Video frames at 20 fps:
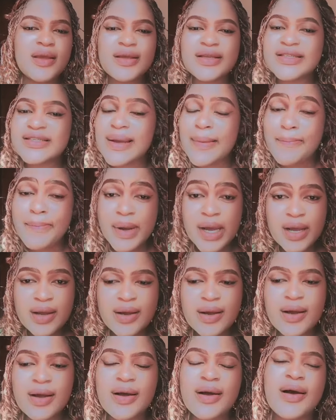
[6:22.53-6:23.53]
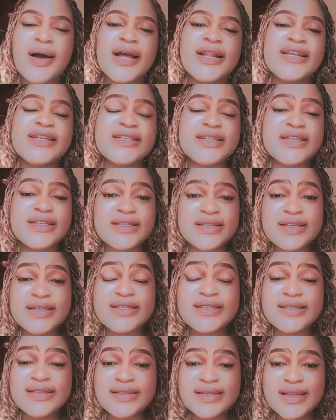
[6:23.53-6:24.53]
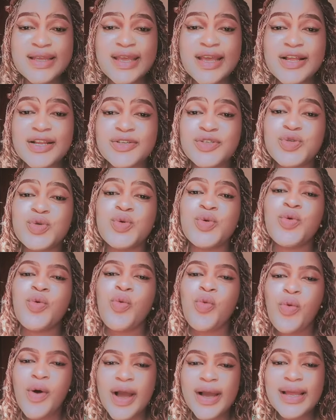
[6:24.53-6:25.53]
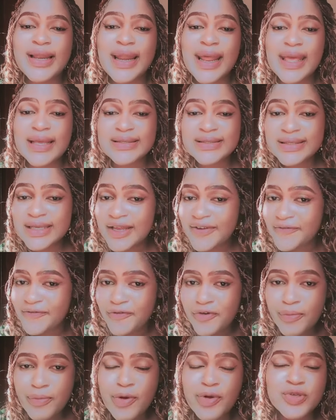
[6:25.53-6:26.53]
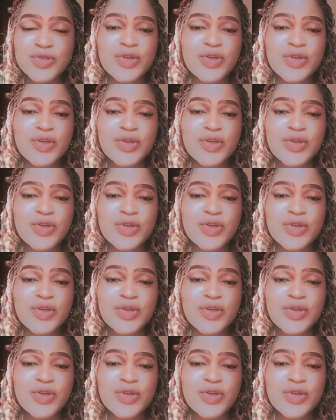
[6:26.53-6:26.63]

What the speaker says: is a banger, and it is here to work like Skin Free Milk.